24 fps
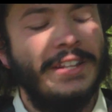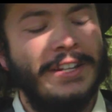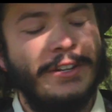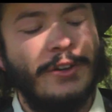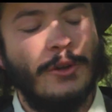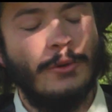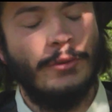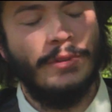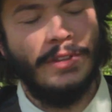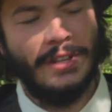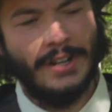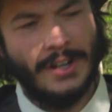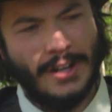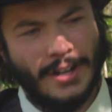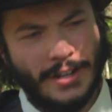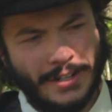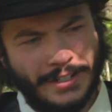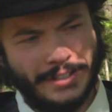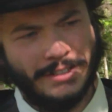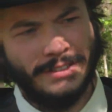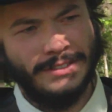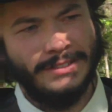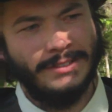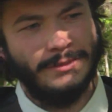you know that
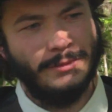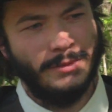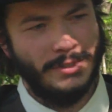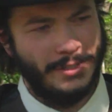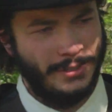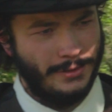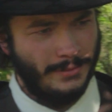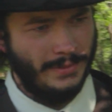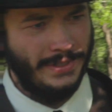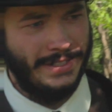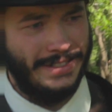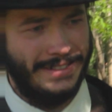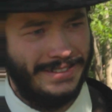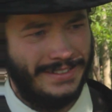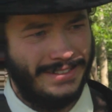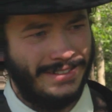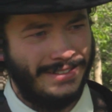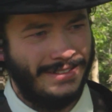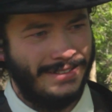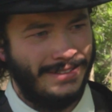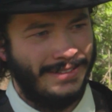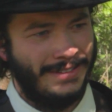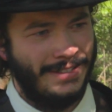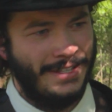honey was sweet?
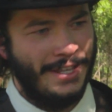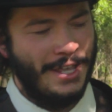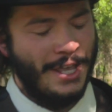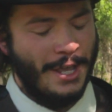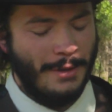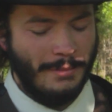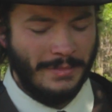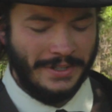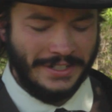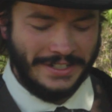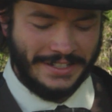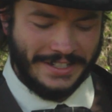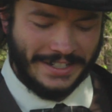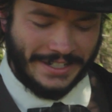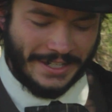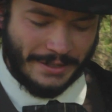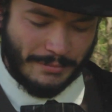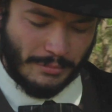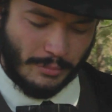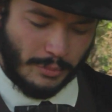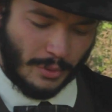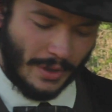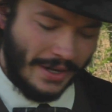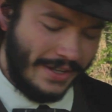I mean, did he
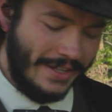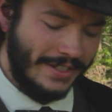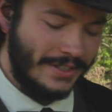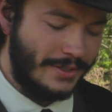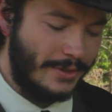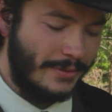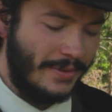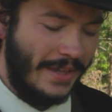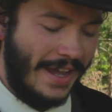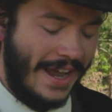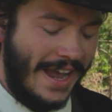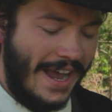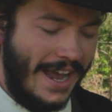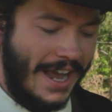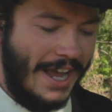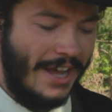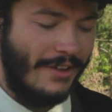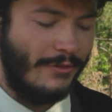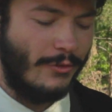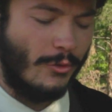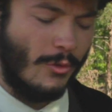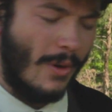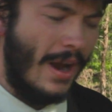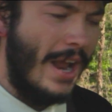break into the
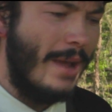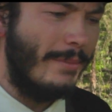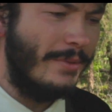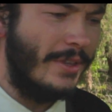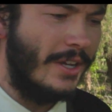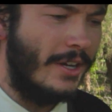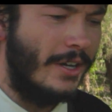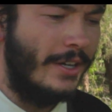hive, grab the